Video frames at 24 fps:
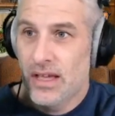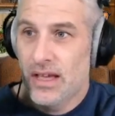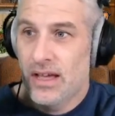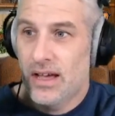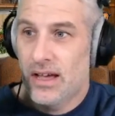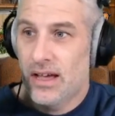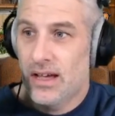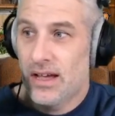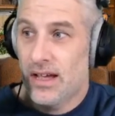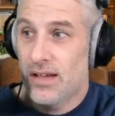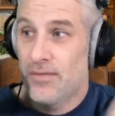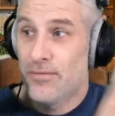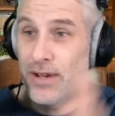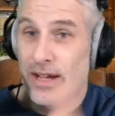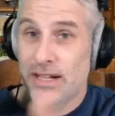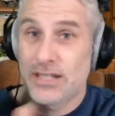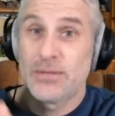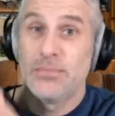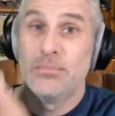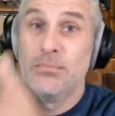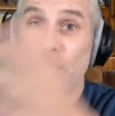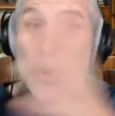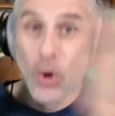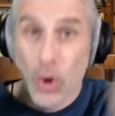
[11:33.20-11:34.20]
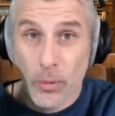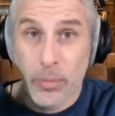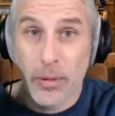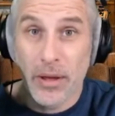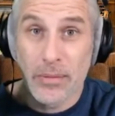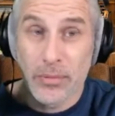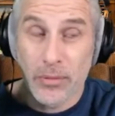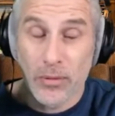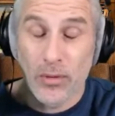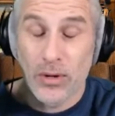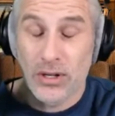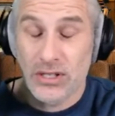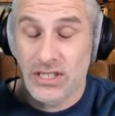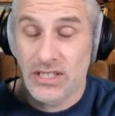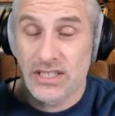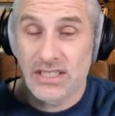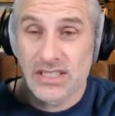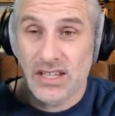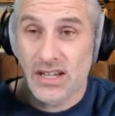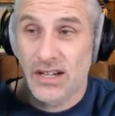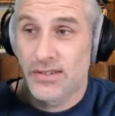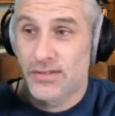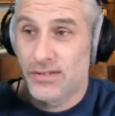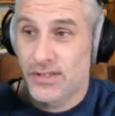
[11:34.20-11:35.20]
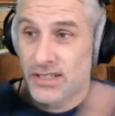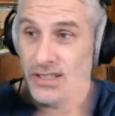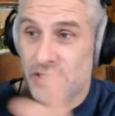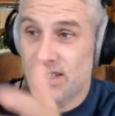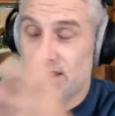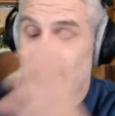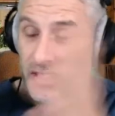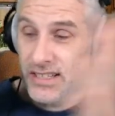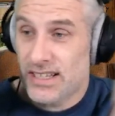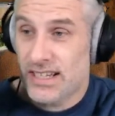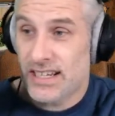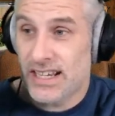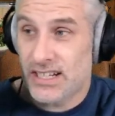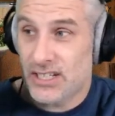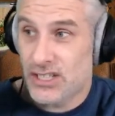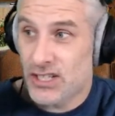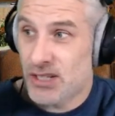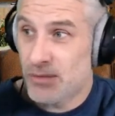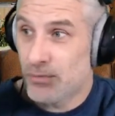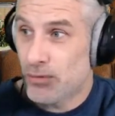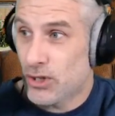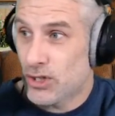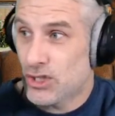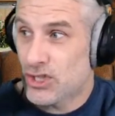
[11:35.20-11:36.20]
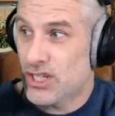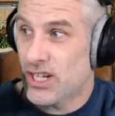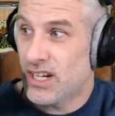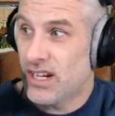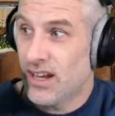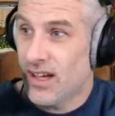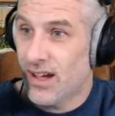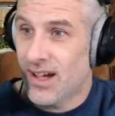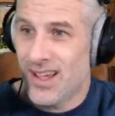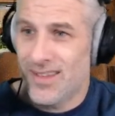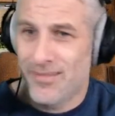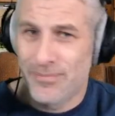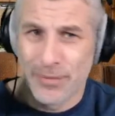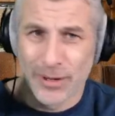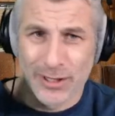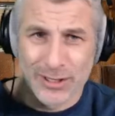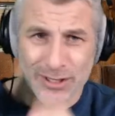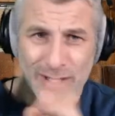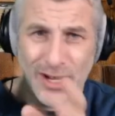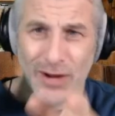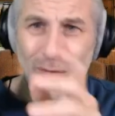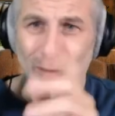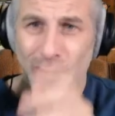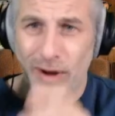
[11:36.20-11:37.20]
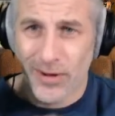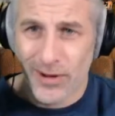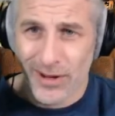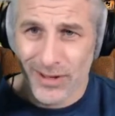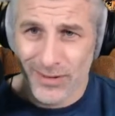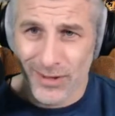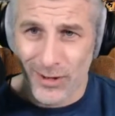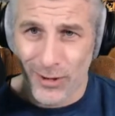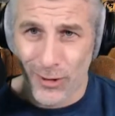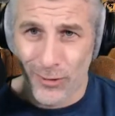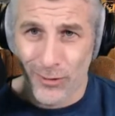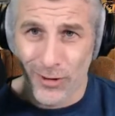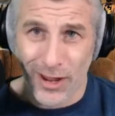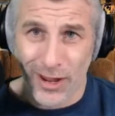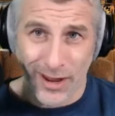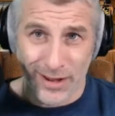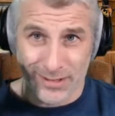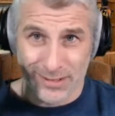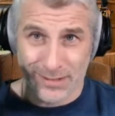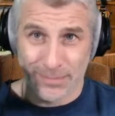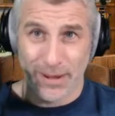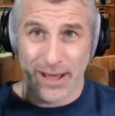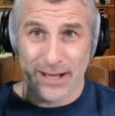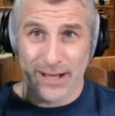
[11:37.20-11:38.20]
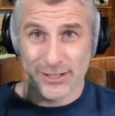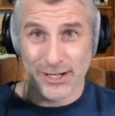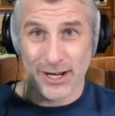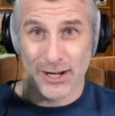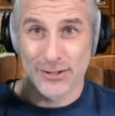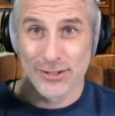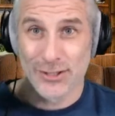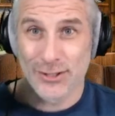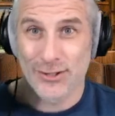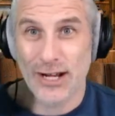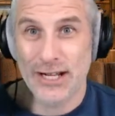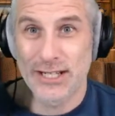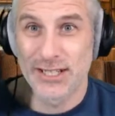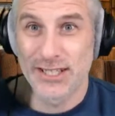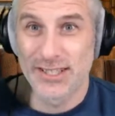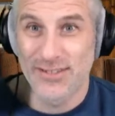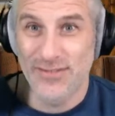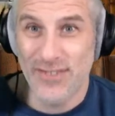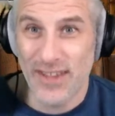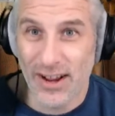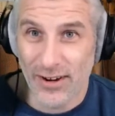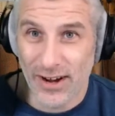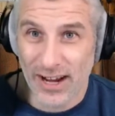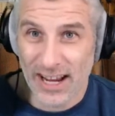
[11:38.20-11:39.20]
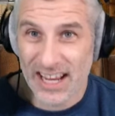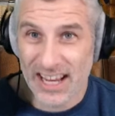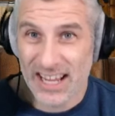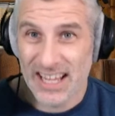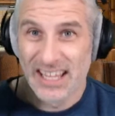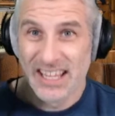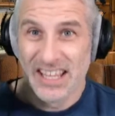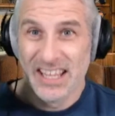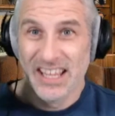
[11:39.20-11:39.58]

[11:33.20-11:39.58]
Uh, in fact, more people watch this after than they actually watch it live. But don't worry, in the new year, it's about to go stratospheric.